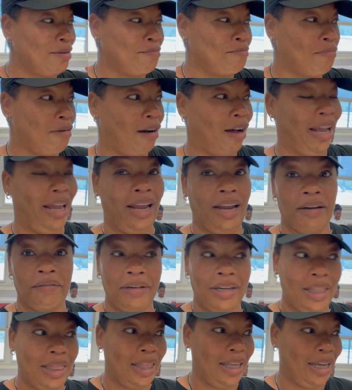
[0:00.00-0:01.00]
Bought
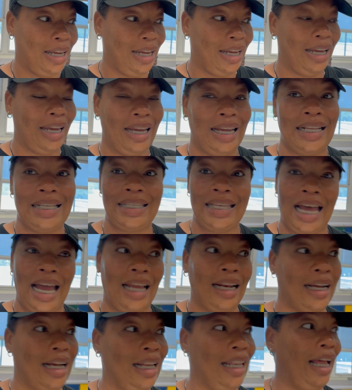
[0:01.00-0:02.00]
everything
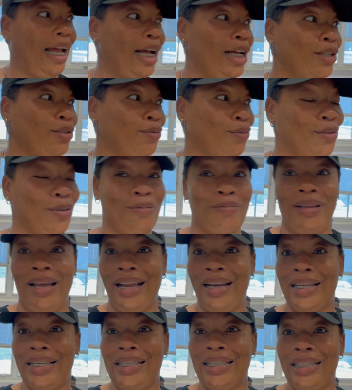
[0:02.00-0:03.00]
inside the classroom
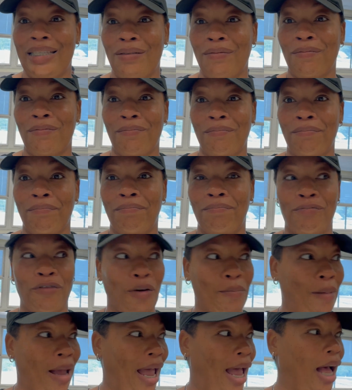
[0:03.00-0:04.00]
that is
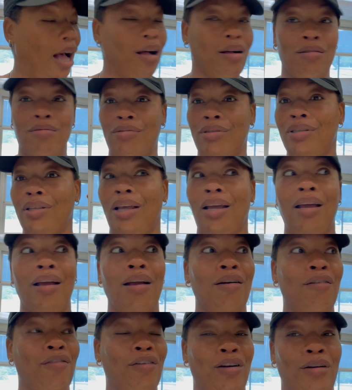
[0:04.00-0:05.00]
from my house,
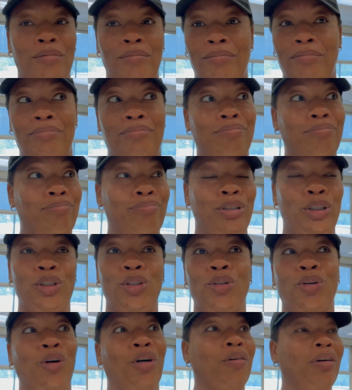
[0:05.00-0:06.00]
from
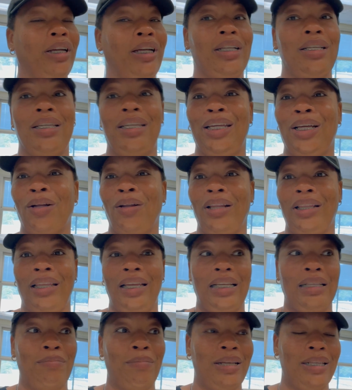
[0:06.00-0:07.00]
storage. The only
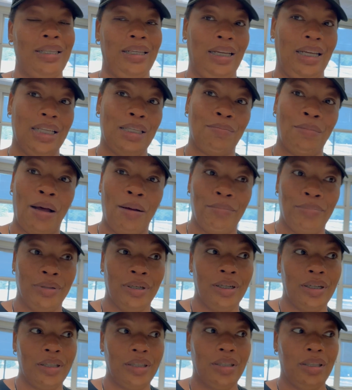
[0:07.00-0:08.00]
things missing is my
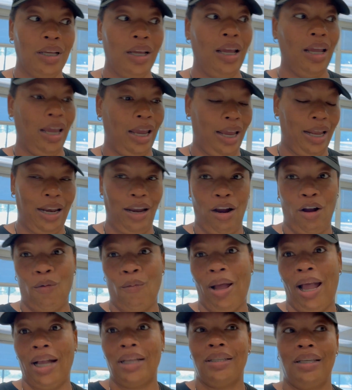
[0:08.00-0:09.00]
books, and they are
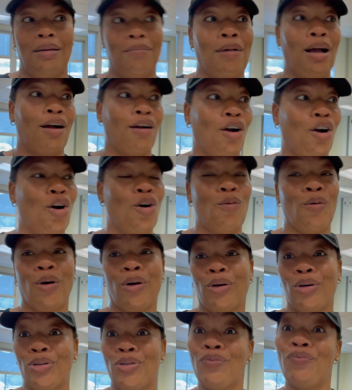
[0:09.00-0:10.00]
waxing my
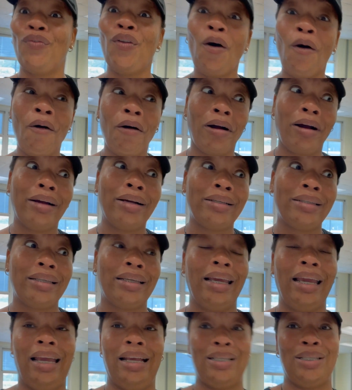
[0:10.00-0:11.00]
coworkers' floors,
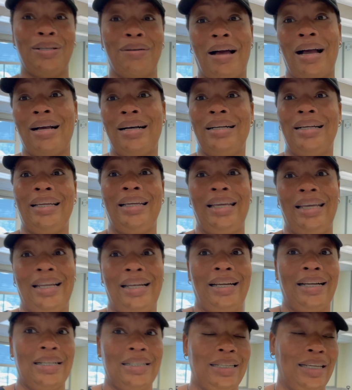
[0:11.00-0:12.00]
and so I couldn't get
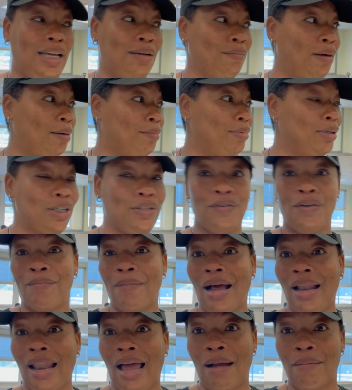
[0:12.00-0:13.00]
in there to get my books from
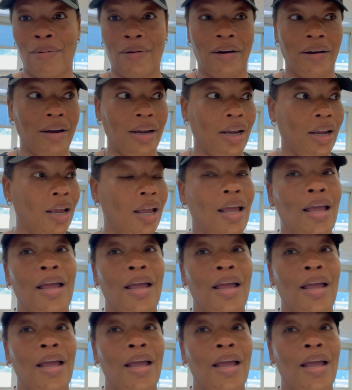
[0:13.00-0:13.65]
my library.